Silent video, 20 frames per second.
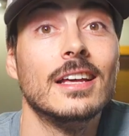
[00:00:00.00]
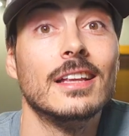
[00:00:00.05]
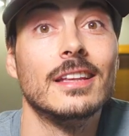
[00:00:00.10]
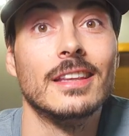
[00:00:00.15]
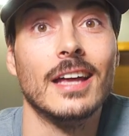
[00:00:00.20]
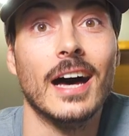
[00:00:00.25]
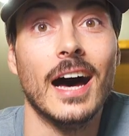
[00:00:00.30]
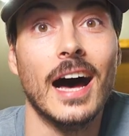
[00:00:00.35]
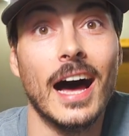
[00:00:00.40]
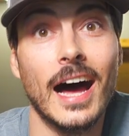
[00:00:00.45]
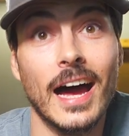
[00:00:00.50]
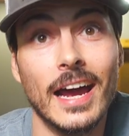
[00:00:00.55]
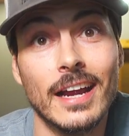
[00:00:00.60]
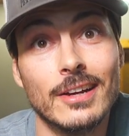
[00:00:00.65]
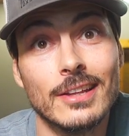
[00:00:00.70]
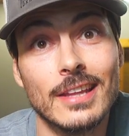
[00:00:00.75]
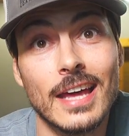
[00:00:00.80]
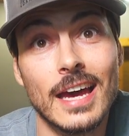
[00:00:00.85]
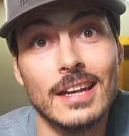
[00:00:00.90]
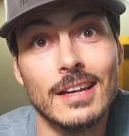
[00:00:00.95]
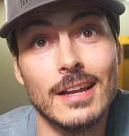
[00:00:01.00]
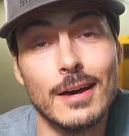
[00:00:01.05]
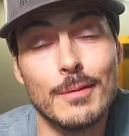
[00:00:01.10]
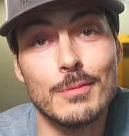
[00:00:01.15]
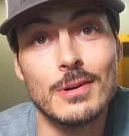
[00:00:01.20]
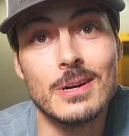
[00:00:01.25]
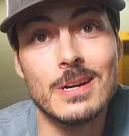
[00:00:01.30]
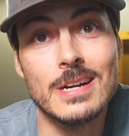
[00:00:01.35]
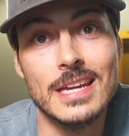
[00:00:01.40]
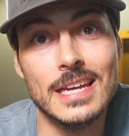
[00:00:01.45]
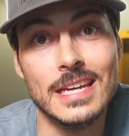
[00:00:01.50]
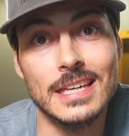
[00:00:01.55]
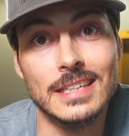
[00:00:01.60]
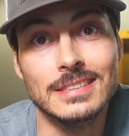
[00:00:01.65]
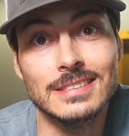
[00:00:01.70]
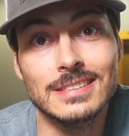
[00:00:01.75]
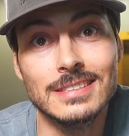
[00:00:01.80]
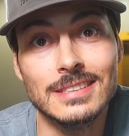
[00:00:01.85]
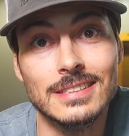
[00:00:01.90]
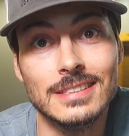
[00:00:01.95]
The higher that number
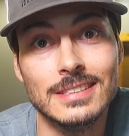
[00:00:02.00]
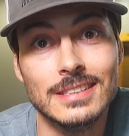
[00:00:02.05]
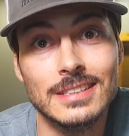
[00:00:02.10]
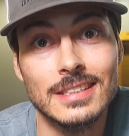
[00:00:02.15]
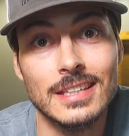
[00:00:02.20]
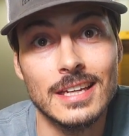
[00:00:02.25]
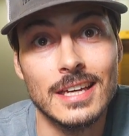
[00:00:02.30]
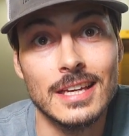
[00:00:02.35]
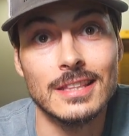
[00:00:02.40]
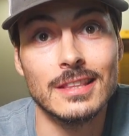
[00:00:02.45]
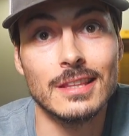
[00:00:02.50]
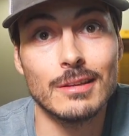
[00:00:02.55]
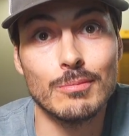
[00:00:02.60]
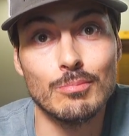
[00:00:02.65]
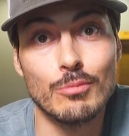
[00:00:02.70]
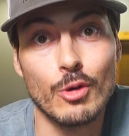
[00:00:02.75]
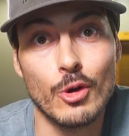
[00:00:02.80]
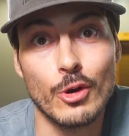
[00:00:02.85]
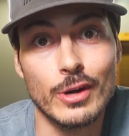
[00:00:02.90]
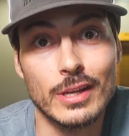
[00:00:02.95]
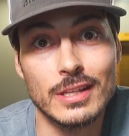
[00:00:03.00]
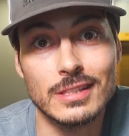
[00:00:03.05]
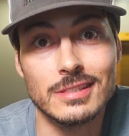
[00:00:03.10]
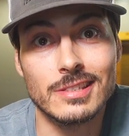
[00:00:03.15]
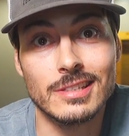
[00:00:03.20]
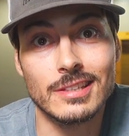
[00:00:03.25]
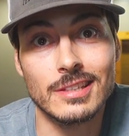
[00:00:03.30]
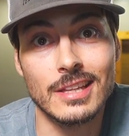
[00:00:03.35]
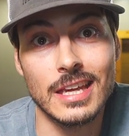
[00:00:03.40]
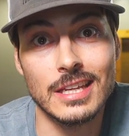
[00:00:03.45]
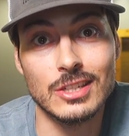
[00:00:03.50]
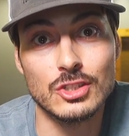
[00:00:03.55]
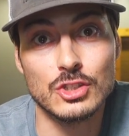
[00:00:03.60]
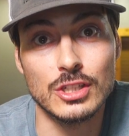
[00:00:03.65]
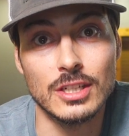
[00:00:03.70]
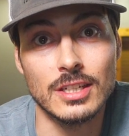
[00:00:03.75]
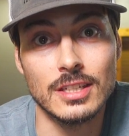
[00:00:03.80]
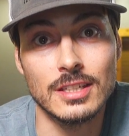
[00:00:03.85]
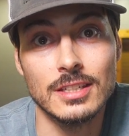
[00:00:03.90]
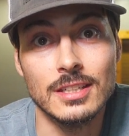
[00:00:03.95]
is, the more
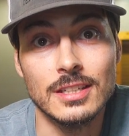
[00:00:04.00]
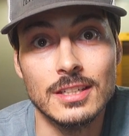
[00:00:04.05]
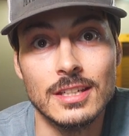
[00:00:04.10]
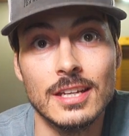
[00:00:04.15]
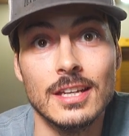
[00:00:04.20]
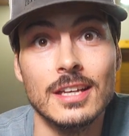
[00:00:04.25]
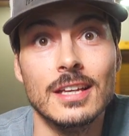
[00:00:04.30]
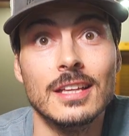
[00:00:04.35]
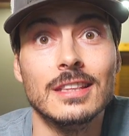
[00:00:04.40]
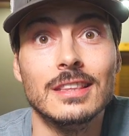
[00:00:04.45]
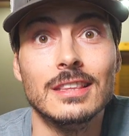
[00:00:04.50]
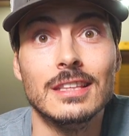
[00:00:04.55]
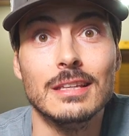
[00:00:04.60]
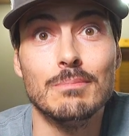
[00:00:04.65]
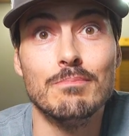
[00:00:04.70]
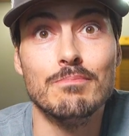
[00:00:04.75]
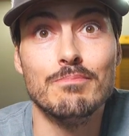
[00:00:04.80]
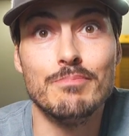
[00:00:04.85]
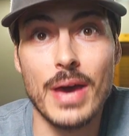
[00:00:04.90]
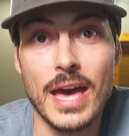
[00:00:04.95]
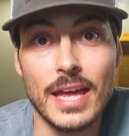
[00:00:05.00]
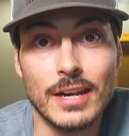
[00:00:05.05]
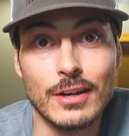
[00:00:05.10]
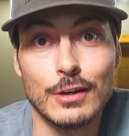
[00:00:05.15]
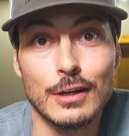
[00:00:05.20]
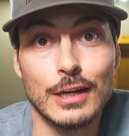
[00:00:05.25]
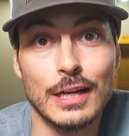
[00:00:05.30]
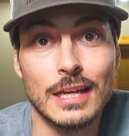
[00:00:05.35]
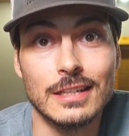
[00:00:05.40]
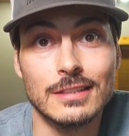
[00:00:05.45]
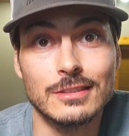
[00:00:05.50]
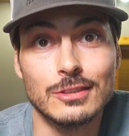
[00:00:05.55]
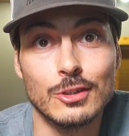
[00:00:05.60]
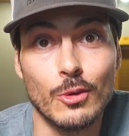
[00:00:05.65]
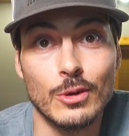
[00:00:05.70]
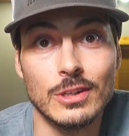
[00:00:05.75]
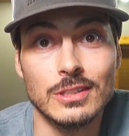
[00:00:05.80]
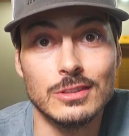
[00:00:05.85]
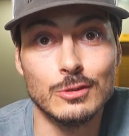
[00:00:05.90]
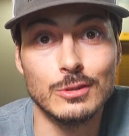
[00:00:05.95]
insulation, the better it's
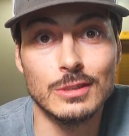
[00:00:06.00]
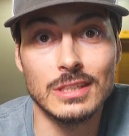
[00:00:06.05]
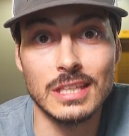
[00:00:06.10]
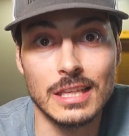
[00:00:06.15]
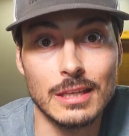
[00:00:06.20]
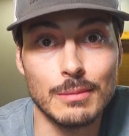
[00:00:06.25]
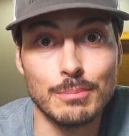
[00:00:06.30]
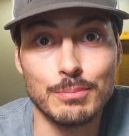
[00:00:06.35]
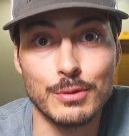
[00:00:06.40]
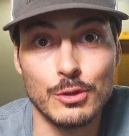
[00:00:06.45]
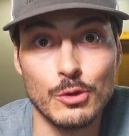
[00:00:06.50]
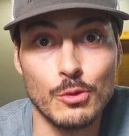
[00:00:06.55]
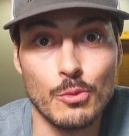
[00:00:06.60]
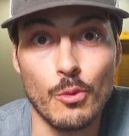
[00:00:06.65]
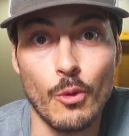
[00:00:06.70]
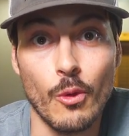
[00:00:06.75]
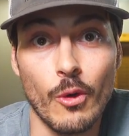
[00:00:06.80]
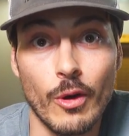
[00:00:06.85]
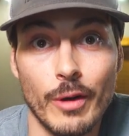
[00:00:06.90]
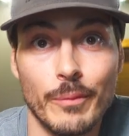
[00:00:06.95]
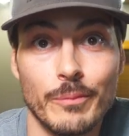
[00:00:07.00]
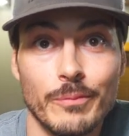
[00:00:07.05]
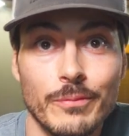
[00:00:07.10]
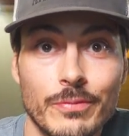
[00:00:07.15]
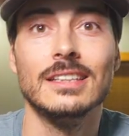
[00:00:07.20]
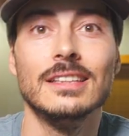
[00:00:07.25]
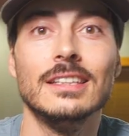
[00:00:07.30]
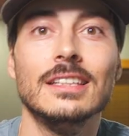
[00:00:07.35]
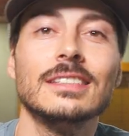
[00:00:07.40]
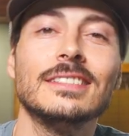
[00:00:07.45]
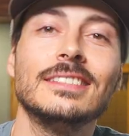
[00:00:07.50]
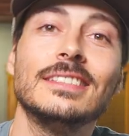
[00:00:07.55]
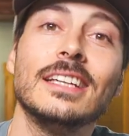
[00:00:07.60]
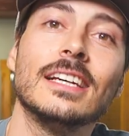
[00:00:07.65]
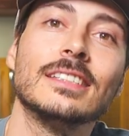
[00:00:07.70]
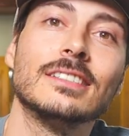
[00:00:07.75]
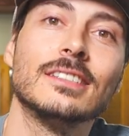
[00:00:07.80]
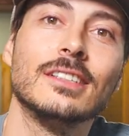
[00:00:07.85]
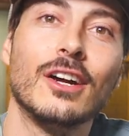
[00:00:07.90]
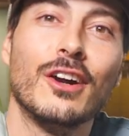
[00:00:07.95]
going to keep you warm. This
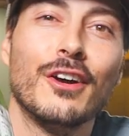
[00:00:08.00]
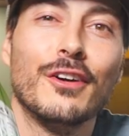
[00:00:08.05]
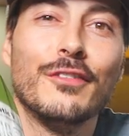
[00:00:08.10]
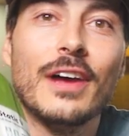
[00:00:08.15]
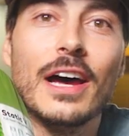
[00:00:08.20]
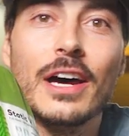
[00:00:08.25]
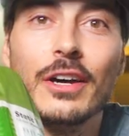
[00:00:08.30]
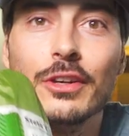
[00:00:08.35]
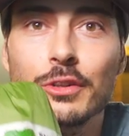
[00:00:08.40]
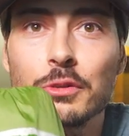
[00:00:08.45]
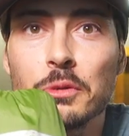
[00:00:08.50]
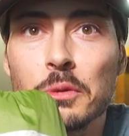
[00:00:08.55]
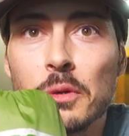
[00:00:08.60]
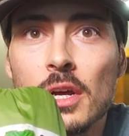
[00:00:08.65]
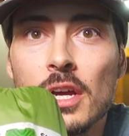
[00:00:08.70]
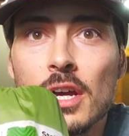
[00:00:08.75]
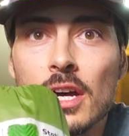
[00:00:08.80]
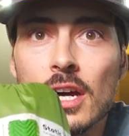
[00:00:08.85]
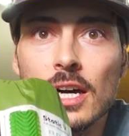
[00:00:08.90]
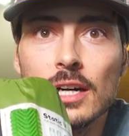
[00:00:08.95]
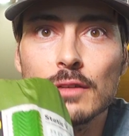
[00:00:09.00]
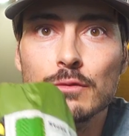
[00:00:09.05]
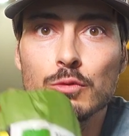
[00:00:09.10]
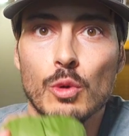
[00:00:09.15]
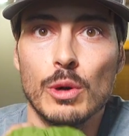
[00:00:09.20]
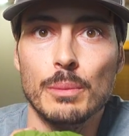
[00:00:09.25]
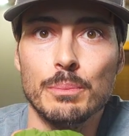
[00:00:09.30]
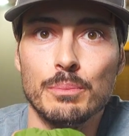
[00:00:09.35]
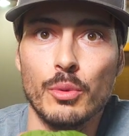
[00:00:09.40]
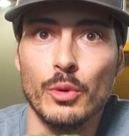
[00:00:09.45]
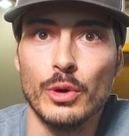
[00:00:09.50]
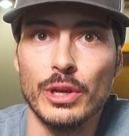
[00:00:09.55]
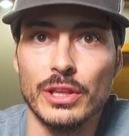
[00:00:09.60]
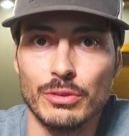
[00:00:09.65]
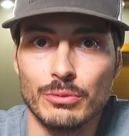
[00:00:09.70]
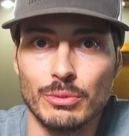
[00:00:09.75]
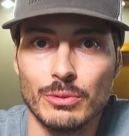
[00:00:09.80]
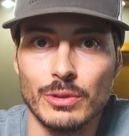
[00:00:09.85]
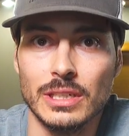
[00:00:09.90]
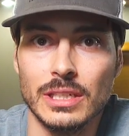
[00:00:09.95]
has an R value of
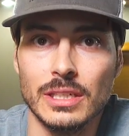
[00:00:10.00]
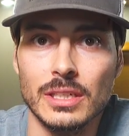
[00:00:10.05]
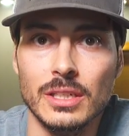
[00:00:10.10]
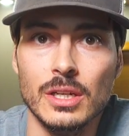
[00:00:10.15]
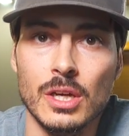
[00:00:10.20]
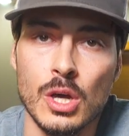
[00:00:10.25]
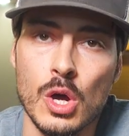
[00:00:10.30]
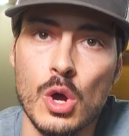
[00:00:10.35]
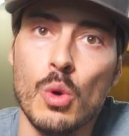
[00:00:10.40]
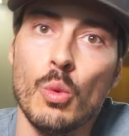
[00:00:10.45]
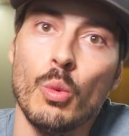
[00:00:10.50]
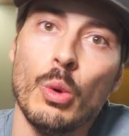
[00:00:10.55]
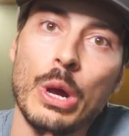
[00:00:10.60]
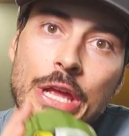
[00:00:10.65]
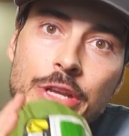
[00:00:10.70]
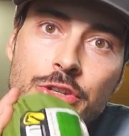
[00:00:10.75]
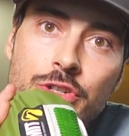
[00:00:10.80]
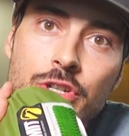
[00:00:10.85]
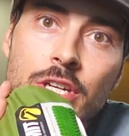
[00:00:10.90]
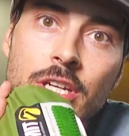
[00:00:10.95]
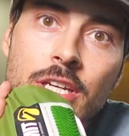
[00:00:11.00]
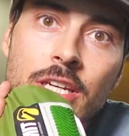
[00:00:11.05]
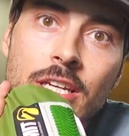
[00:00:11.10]
1.3, which